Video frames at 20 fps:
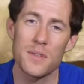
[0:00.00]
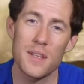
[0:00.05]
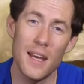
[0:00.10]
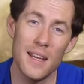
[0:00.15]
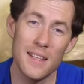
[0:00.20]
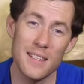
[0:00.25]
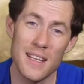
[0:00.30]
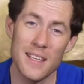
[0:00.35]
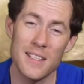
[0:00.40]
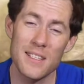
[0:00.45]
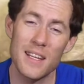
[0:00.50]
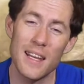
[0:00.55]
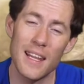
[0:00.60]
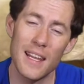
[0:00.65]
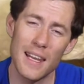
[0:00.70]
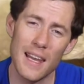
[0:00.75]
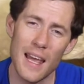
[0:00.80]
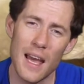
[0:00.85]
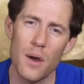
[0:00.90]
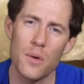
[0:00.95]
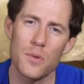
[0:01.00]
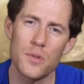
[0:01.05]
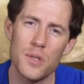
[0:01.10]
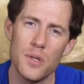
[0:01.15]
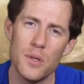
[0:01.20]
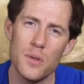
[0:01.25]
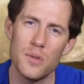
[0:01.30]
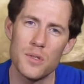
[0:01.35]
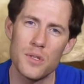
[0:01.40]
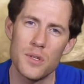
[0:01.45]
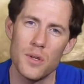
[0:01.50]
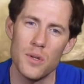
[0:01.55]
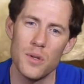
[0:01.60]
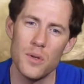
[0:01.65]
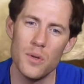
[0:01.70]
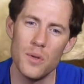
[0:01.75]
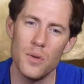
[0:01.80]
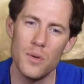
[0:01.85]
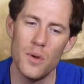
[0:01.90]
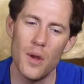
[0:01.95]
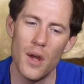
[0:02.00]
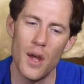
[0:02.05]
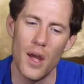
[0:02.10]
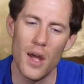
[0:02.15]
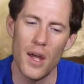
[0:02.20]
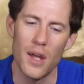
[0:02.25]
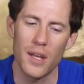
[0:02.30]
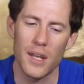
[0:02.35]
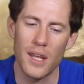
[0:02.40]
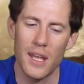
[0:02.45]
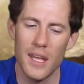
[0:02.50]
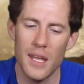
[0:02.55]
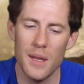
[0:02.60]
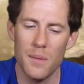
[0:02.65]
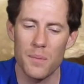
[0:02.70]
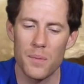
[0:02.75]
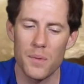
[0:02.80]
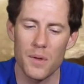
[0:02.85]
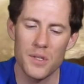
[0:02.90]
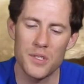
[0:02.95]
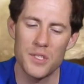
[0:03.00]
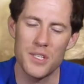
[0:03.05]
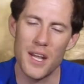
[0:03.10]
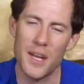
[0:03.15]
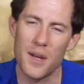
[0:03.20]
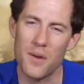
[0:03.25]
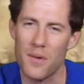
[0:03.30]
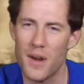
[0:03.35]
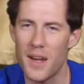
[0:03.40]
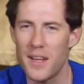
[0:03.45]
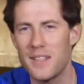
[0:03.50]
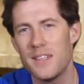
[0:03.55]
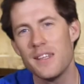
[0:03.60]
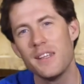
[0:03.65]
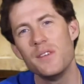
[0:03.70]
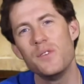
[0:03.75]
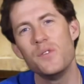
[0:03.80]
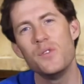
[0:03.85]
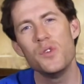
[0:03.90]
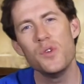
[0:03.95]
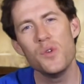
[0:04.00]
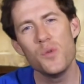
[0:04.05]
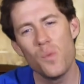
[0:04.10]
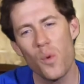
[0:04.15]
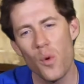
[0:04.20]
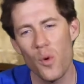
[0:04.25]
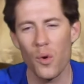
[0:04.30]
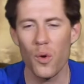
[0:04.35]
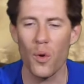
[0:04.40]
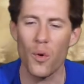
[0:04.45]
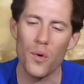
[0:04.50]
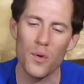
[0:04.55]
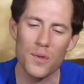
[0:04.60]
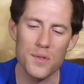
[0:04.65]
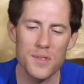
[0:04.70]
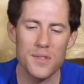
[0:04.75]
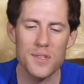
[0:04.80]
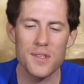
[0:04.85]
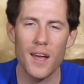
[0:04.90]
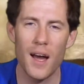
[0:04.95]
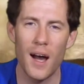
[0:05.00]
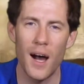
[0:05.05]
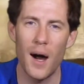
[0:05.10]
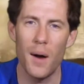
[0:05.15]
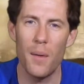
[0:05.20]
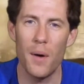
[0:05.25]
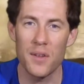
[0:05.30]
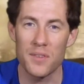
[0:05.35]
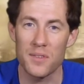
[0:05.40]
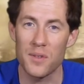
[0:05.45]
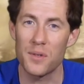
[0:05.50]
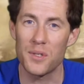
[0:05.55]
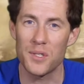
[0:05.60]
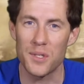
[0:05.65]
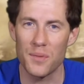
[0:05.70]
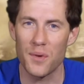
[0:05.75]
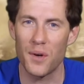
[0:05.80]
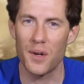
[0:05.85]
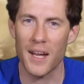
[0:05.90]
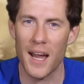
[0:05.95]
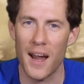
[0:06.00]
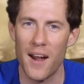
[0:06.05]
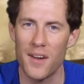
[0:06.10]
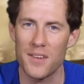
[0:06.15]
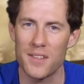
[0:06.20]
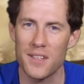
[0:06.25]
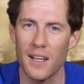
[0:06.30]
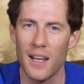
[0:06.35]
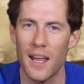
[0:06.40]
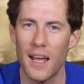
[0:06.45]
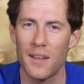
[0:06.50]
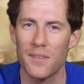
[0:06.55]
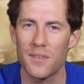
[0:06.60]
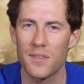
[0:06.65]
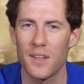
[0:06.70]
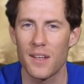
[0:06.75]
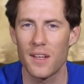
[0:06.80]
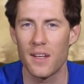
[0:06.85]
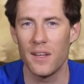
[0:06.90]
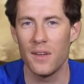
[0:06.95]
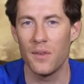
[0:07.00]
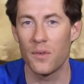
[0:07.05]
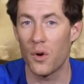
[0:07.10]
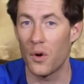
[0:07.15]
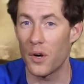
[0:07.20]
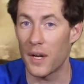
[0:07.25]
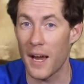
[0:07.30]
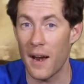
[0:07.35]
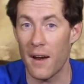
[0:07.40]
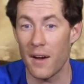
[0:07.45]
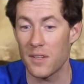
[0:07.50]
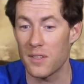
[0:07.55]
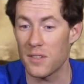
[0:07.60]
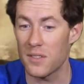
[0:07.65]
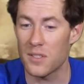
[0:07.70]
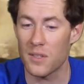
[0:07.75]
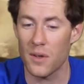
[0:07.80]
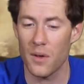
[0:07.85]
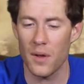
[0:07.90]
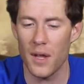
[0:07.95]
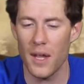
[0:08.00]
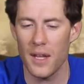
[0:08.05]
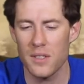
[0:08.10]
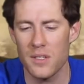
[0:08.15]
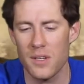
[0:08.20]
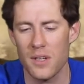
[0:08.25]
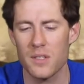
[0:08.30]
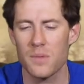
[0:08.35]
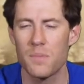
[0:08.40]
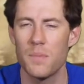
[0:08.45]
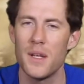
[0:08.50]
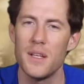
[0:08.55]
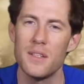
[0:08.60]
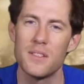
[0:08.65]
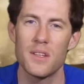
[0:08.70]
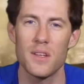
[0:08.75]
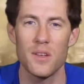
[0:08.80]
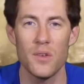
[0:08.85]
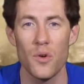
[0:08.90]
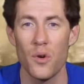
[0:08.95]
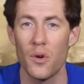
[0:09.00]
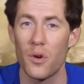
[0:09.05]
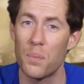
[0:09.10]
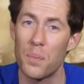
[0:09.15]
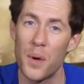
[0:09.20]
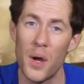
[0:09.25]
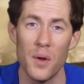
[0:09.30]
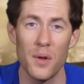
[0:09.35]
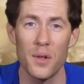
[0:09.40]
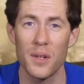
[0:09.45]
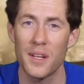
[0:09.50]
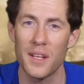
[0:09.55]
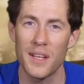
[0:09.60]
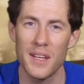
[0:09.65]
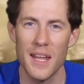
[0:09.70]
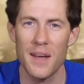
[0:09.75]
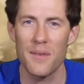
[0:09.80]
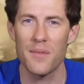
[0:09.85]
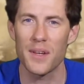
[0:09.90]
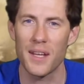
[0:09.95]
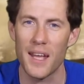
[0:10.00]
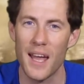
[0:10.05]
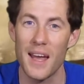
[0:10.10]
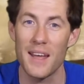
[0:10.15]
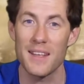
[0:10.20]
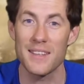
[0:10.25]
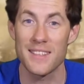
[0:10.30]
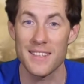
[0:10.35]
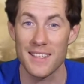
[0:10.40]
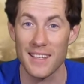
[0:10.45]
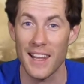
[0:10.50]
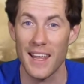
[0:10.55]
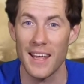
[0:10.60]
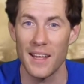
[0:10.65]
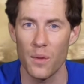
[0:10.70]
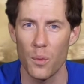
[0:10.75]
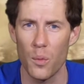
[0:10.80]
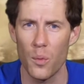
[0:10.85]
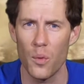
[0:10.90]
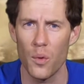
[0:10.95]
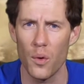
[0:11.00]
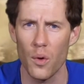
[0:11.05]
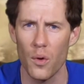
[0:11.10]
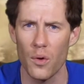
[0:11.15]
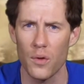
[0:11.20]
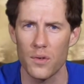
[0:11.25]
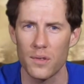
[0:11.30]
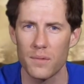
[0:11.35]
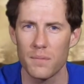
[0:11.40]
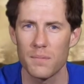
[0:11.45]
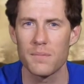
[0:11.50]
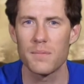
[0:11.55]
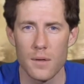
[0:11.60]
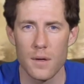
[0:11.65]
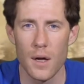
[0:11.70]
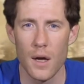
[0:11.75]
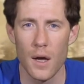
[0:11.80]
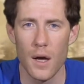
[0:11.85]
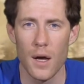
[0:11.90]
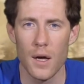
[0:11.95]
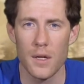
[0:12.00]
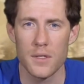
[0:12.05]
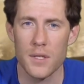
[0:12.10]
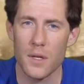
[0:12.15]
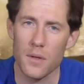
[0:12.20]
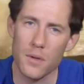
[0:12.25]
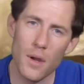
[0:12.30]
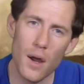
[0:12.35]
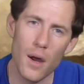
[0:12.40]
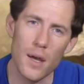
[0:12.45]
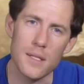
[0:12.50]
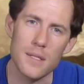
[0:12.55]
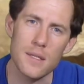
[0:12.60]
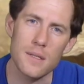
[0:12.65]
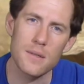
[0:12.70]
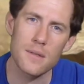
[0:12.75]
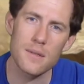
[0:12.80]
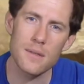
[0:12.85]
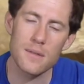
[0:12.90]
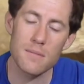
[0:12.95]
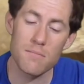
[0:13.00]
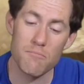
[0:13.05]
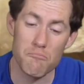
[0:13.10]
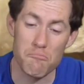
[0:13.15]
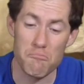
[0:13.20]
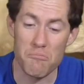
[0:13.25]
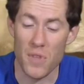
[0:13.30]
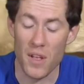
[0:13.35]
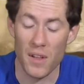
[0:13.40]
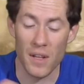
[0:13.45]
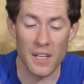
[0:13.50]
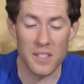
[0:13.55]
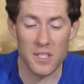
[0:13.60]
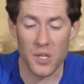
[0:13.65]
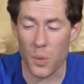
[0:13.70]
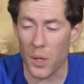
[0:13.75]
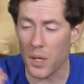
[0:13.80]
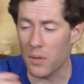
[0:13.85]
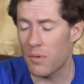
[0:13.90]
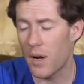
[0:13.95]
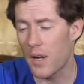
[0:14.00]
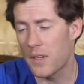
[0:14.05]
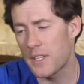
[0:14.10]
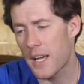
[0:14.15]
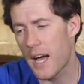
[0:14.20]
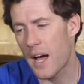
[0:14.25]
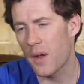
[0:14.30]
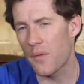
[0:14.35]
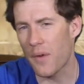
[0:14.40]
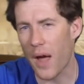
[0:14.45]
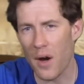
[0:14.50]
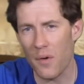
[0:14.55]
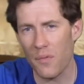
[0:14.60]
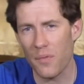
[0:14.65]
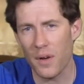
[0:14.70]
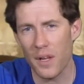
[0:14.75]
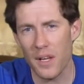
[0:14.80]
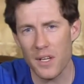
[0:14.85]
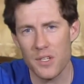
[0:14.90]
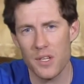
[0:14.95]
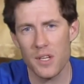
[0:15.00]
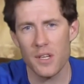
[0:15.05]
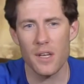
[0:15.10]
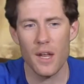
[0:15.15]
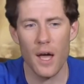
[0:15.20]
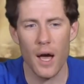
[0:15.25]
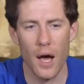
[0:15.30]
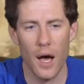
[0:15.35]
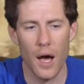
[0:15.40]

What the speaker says: essentially allows you to keep generating new Warlords as long as you've got character left. You've got characters, so it just means that your opponent can never get Slay the Warlord. So guys, that's a quick rundown of Alpha Legion.